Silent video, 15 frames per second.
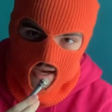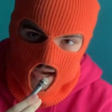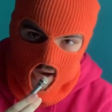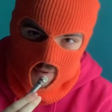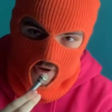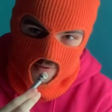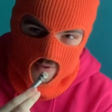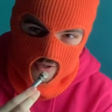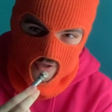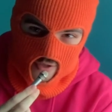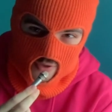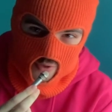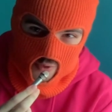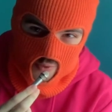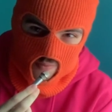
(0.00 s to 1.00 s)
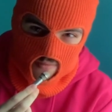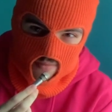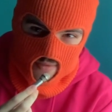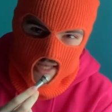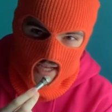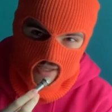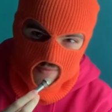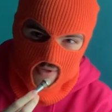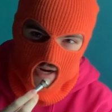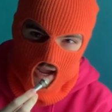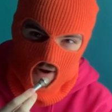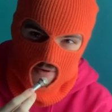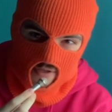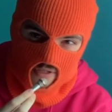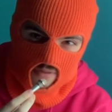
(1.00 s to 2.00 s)
I want to assume that's when
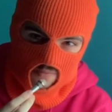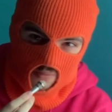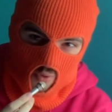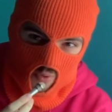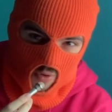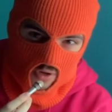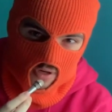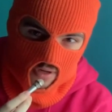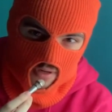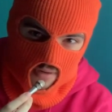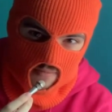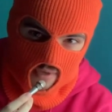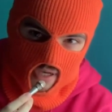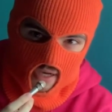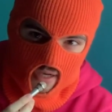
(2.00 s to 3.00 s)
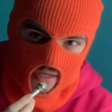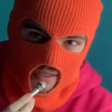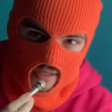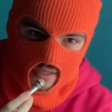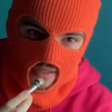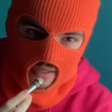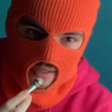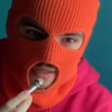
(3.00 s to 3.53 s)
IRYS is born, because